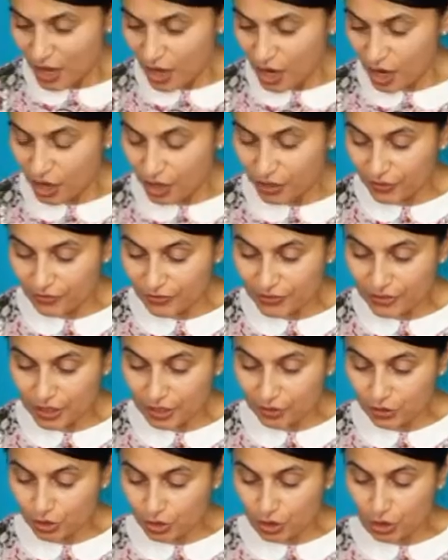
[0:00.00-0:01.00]
I've
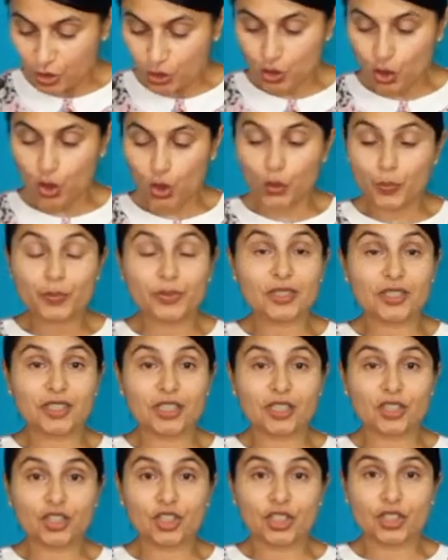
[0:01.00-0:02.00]
done the top
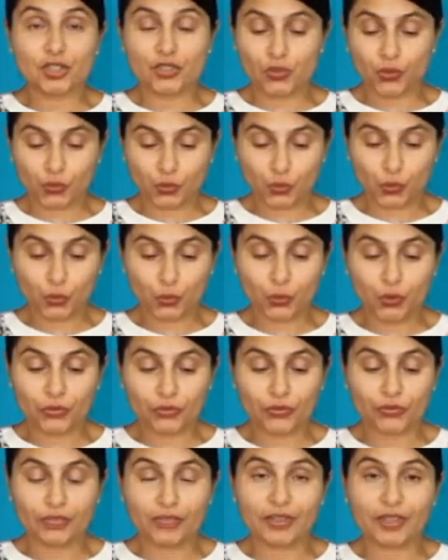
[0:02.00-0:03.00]
stitches on all of
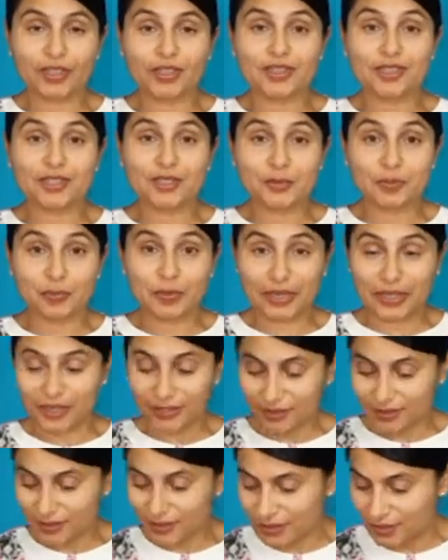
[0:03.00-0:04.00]
the
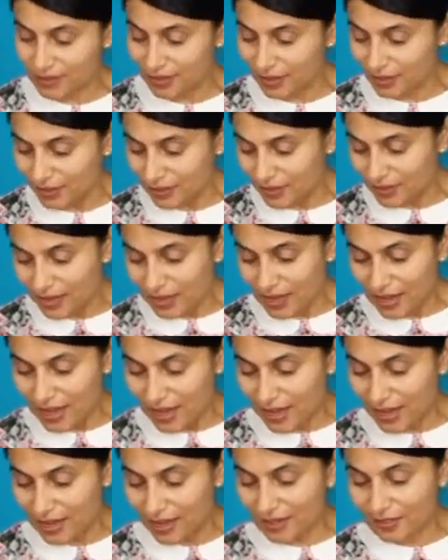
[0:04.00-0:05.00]
splits
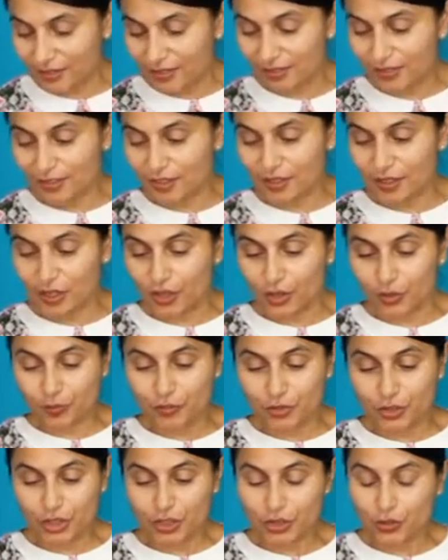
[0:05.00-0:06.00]
and
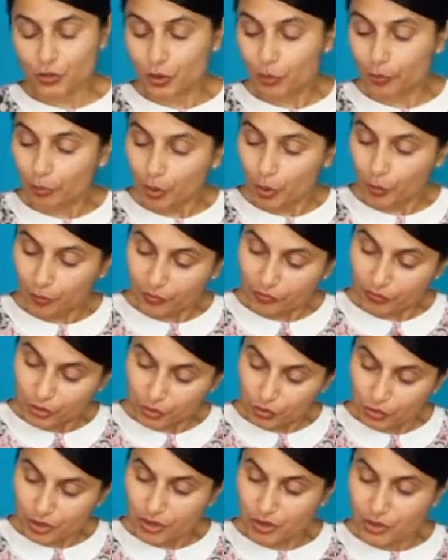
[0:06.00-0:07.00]
just on the bottom of the
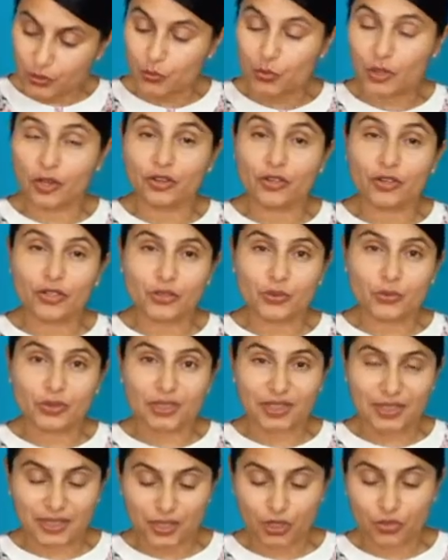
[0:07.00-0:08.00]
dress as well, because it was a
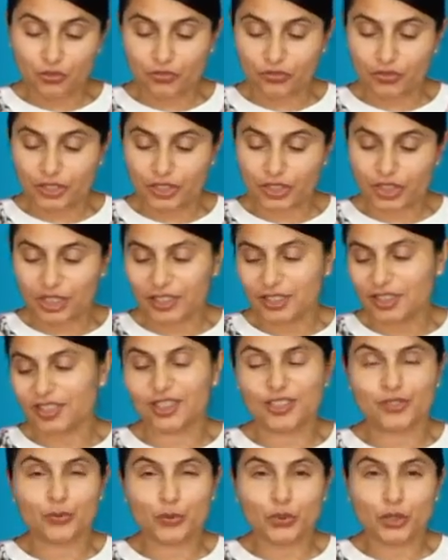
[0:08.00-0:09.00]
selvage edge and
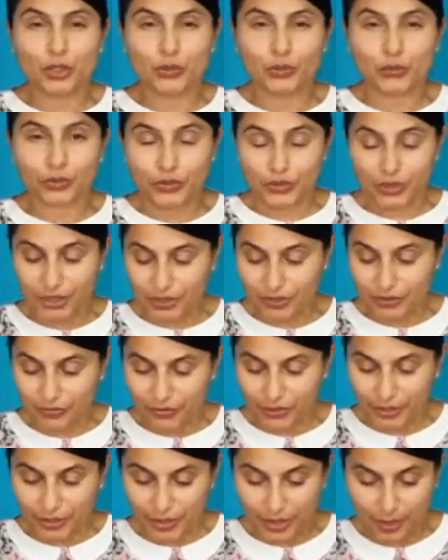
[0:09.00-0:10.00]
it wouldn't look nice if
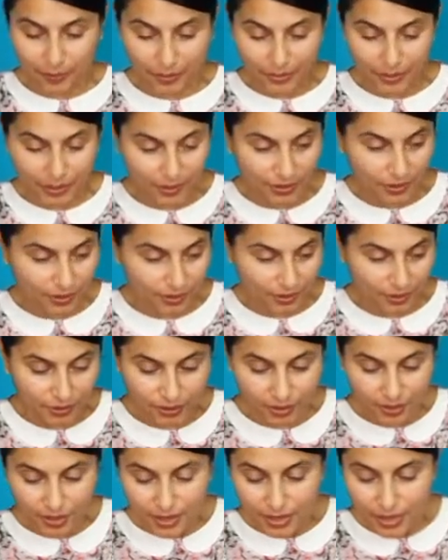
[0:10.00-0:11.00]
I kept that in.
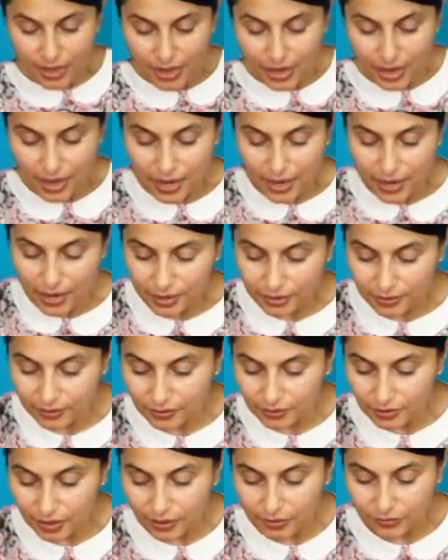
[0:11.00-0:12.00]
And
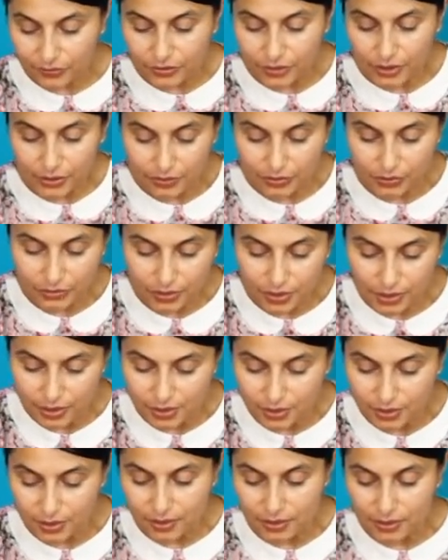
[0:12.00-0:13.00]
I've done
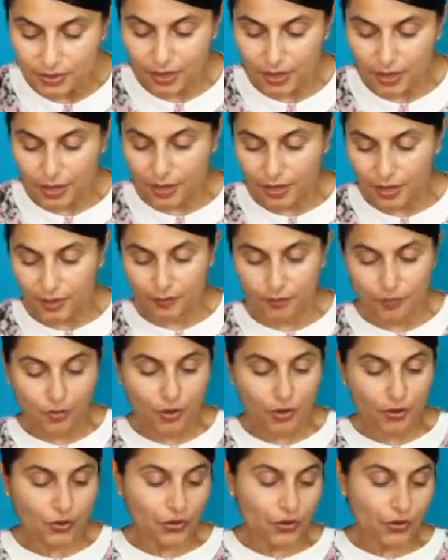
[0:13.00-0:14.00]
this
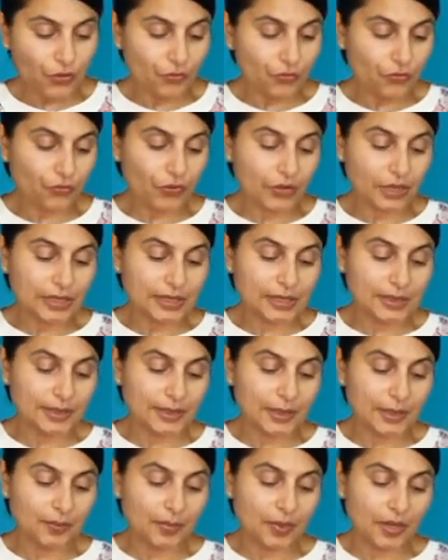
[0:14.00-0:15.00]
funny
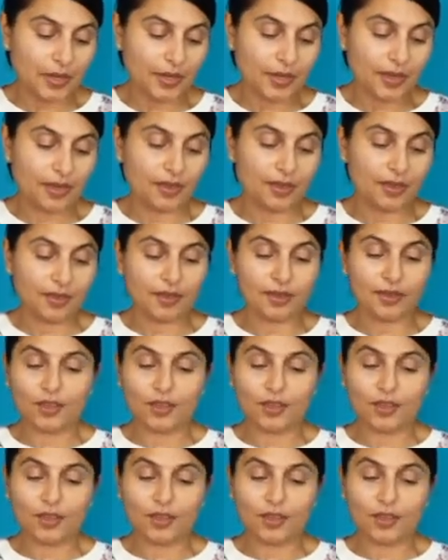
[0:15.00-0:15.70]
seam here